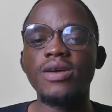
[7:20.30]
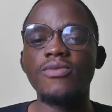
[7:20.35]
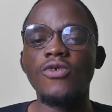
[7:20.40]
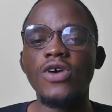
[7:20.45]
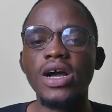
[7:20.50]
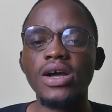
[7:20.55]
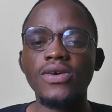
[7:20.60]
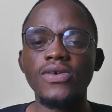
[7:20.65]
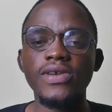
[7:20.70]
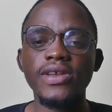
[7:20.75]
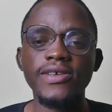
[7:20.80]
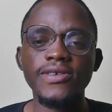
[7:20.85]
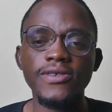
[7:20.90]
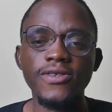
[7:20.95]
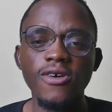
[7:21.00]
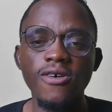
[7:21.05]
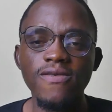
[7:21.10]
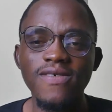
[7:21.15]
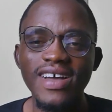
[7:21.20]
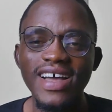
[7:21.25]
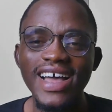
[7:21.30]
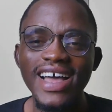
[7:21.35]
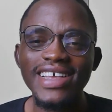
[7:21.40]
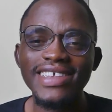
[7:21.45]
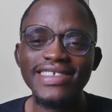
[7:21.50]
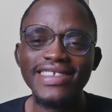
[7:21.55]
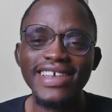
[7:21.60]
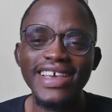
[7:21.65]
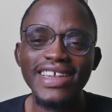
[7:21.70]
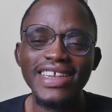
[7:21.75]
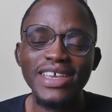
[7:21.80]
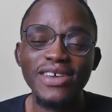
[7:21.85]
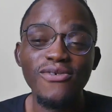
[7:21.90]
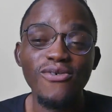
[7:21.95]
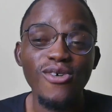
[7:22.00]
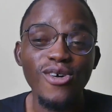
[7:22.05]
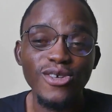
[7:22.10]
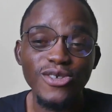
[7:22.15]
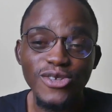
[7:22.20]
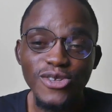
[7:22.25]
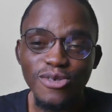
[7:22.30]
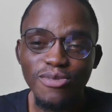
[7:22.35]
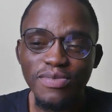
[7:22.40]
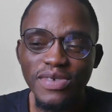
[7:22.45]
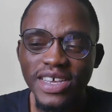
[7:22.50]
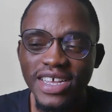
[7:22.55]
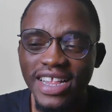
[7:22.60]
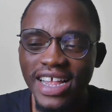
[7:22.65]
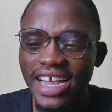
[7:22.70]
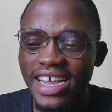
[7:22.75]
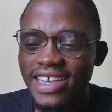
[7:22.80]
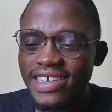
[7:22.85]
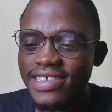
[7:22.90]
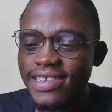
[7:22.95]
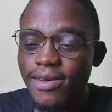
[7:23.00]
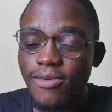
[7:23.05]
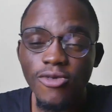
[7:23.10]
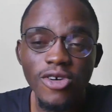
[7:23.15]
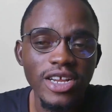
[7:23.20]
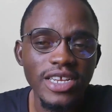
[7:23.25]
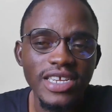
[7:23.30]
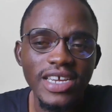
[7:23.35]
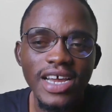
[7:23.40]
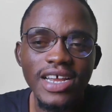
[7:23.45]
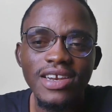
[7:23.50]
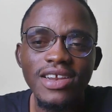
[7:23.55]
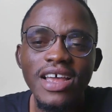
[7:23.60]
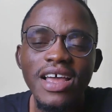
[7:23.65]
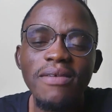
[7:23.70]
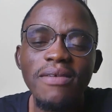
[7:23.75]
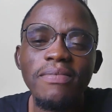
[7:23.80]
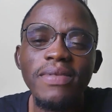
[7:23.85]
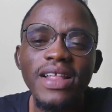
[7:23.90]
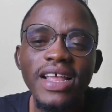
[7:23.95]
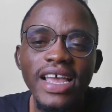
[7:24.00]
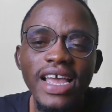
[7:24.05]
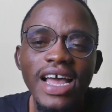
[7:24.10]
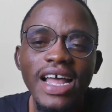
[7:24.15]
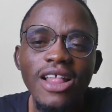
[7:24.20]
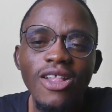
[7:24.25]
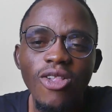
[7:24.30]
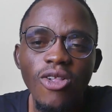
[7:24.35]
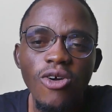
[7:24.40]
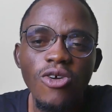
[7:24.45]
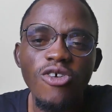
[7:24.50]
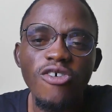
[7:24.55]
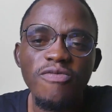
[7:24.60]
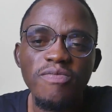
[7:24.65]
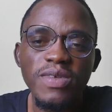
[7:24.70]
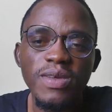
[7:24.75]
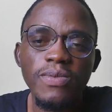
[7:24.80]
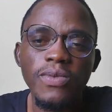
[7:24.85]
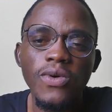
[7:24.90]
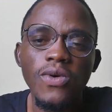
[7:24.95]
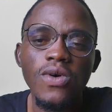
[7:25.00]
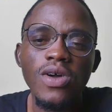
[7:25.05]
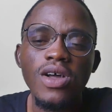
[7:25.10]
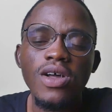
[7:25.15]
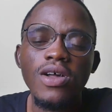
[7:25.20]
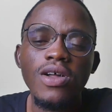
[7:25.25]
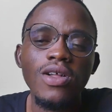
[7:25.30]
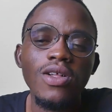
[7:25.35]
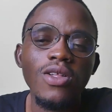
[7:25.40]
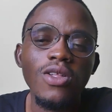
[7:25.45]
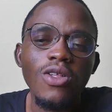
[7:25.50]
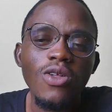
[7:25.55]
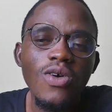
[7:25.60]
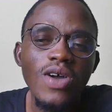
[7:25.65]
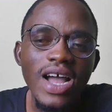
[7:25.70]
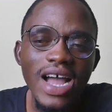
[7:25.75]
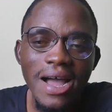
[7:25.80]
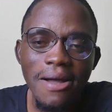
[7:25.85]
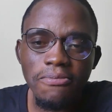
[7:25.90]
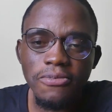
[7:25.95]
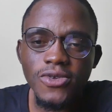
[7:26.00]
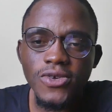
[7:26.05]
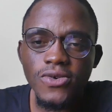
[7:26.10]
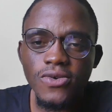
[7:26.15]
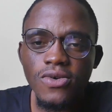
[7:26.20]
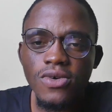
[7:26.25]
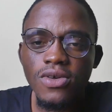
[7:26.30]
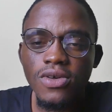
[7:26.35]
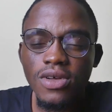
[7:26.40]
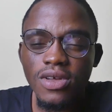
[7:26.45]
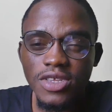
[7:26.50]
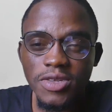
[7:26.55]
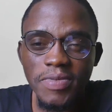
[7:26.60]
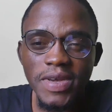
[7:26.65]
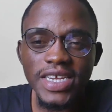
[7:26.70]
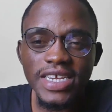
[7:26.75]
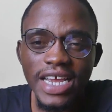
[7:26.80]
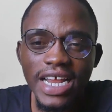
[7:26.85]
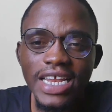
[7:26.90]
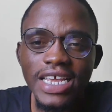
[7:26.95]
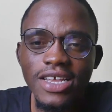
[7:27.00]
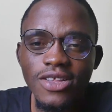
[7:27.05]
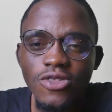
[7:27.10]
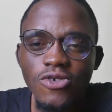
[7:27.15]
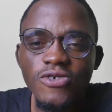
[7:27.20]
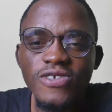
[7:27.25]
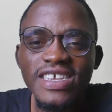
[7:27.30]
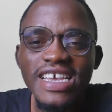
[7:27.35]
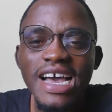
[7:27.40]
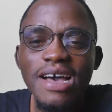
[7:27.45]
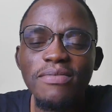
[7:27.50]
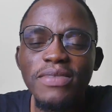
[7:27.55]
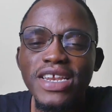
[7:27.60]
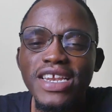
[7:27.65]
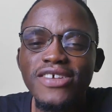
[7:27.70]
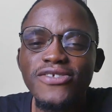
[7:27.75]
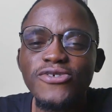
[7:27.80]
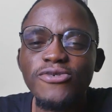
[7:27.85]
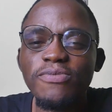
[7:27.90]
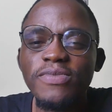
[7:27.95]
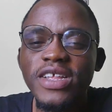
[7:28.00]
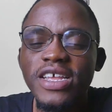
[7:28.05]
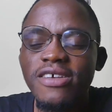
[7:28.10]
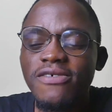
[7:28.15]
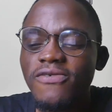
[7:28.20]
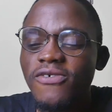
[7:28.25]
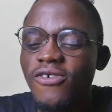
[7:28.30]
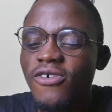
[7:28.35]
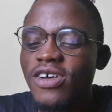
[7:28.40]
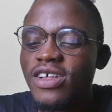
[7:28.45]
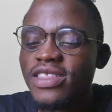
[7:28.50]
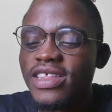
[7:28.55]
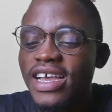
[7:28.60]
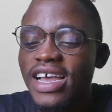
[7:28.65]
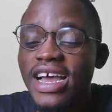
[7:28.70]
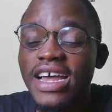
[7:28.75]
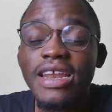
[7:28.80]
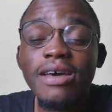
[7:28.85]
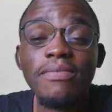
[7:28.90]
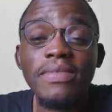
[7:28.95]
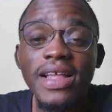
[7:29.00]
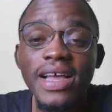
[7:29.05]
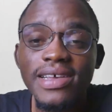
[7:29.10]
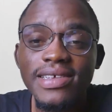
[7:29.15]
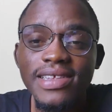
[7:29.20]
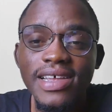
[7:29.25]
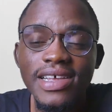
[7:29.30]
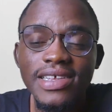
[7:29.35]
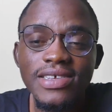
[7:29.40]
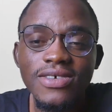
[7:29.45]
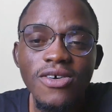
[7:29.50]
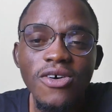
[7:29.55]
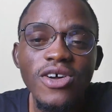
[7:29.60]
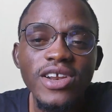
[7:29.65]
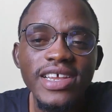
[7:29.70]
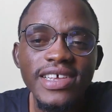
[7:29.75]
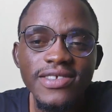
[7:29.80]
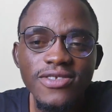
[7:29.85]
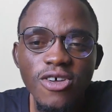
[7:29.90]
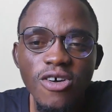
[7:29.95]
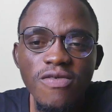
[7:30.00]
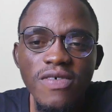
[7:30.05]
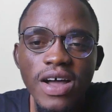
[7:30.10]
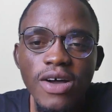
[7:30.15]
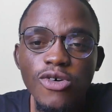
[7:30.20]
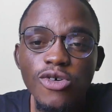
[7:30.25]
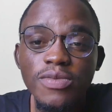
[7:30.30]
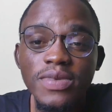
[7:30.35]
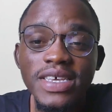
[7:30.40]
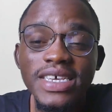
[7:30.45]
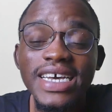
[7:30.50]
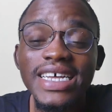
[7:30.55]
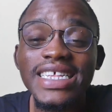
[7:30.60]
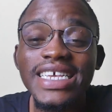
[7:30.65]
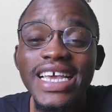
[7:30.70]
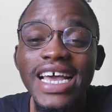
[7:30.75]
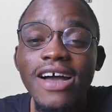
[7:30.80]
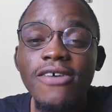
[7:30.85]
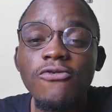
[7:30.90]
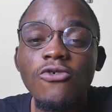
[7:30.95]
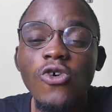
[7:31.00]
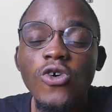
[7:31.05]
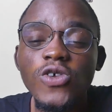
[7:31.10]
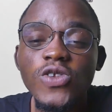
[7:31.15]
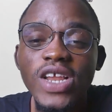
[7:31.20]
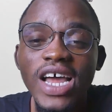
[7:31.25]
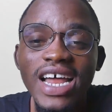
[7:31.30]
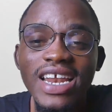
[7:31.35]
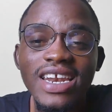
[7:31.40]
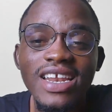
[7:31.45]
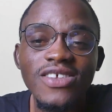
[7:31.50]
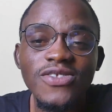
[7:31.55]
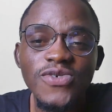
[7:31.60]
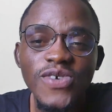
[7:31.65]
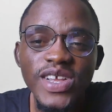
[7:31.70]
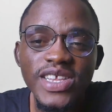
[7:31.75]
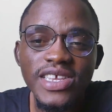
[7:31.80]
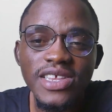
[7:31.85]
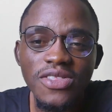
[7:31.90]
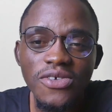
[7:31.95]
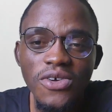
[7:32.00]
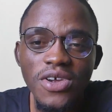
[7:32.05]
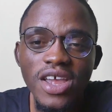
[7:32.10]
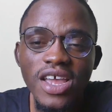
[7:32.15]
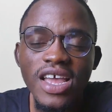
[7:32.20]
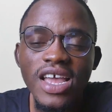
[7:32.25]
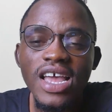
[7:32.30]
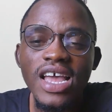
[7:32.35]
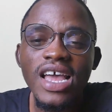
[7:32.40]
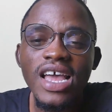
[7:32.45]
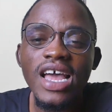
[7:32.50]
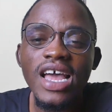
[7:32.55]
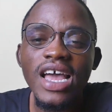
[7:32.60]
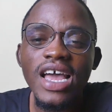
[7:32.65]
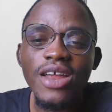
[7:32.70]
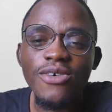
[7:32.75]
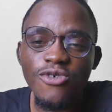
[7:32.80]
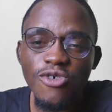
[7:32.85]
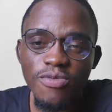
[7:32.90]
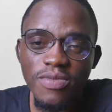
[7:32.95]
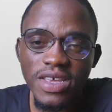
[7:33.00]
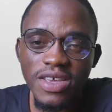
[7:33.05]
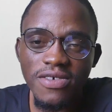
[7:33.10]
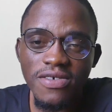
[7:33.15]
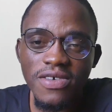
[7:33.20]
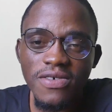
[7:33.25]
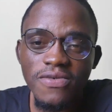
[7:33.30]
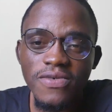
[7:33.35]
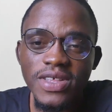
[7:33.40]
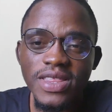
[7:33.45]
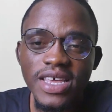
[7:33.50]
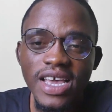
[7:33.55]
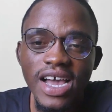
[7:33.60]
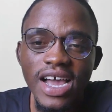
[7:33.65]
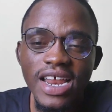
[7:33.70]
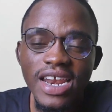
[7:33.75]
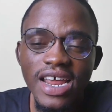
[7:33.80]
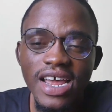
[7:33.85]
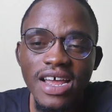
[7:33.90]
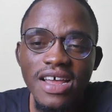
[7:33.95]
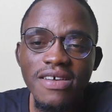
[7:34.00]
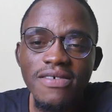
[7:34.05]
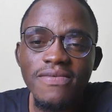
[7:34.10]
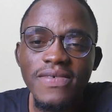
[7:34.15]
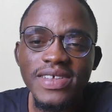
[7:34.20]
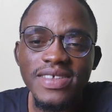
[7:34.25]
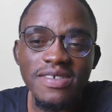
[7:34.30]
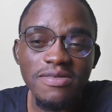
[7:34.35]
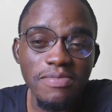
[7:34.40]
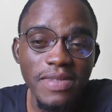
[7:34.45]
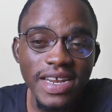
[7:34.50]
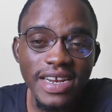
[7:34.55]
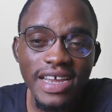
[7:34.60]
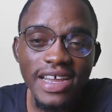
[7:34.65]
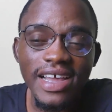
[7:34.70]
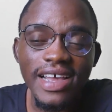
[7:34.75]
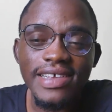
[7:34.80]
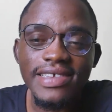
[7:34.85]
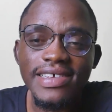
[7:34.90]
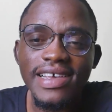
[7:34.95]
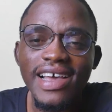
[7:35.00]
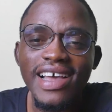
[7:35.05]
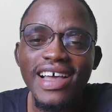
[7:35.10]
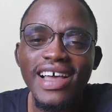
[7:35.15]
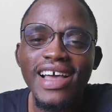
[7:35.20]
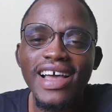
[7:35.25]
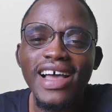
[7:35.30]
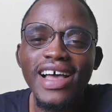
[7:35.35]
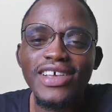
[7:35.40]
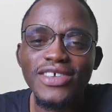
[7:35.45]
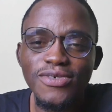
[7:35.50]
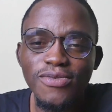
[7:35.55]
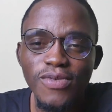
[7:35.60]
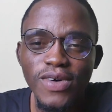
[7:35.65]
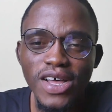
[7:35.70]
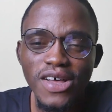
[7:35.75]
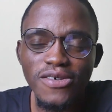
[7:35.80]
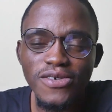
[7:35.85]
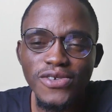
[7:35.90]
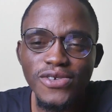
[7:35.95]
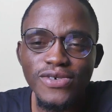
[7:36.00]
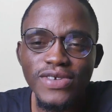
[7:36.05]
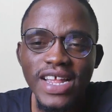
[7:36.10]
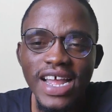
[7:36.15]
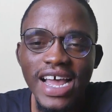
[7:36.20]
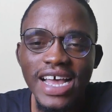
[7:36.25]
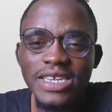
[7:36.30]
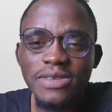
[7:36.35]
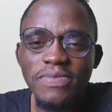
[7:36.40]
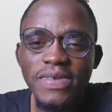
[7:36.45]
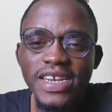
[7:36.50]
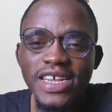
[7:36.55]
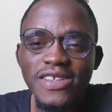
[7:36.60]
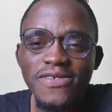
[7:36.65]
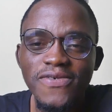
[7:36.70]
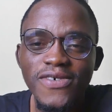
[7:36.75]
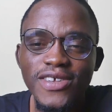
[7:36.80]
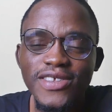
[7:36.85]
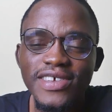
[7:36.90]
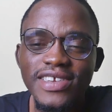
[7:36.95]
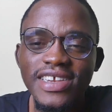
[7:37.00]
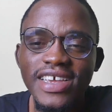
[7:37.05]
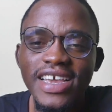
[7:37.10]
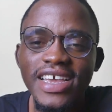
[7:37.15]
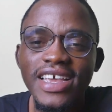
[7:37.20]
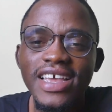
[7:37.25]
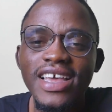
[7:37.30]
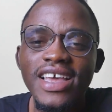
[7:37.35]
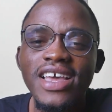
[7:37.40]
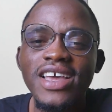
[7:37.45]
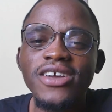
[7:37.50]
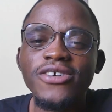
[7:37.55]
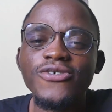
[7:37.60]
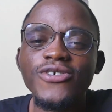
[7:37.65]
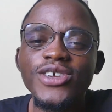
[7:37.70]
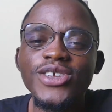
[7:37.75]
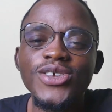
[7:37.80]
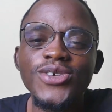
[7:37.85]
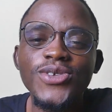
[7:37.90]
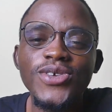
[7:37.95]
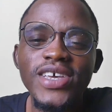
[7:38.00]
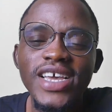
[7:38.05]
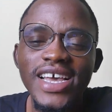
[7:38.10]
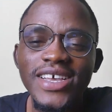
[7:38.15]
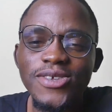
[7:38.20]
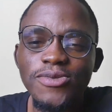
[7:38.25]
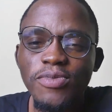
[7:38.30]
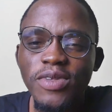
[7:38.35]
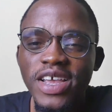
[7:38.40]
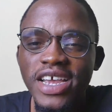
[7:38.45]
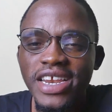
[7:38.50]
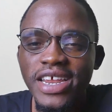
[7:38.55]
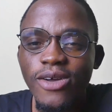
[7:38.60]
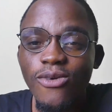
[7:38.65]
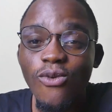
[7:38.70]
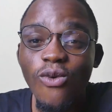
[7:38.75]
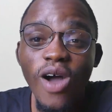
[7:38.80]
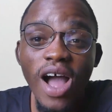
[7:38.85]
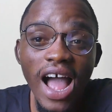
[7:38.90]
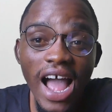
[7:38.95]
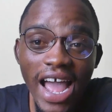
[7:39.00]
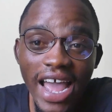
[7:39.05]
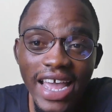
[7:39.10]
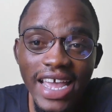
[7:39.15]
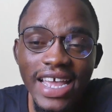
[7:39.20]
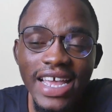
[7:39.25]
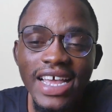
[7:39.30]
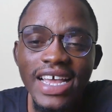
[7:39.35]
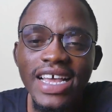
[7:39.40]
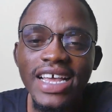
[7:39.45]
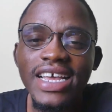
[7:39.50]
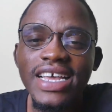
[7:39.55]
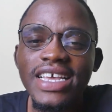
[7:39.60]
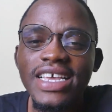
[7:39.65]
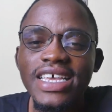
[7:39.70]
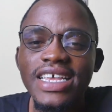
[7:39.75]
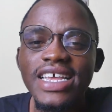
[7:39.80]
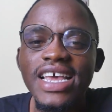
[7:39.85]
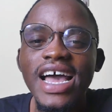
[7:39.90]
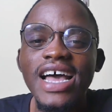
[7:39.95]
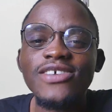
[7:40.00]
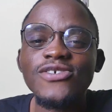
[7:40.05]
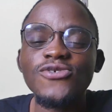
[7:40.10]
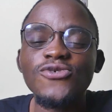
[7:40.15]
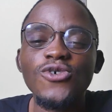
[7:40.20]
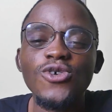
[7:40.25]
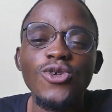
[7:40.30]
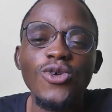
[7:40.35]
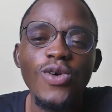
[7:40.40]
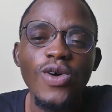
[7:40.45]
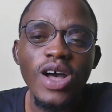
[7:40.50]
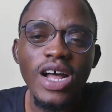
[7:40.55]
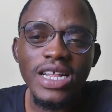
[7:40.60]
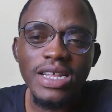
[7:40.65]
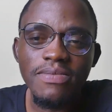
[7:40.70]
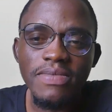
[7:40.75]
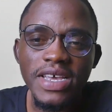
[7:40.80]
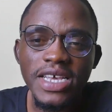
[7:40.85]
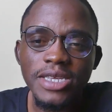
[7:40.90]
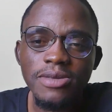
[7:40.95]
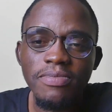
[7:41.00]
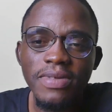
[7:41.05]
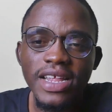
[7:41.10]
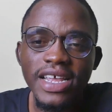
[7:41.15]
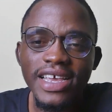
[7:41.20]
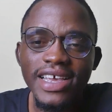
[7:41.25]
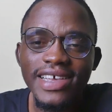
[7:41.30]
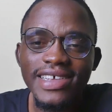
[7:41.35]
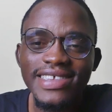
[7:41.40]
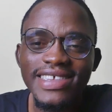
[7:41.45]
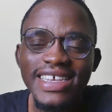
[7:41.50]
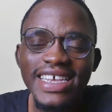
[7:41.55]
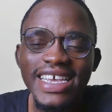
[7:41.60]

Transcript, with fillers: Yeboah Konadu-Yiadom has said he wants to be like Asamoah Gyan, a player a lot of people look up to, especially those coming in to play for the Ghana Black Stars. Konadu-Yiadom will be at the AFCON under twenty-three and will be with Ghana versus Madagascar as well. So that has been it for today. Chris Hughton explaining why he has no locally based players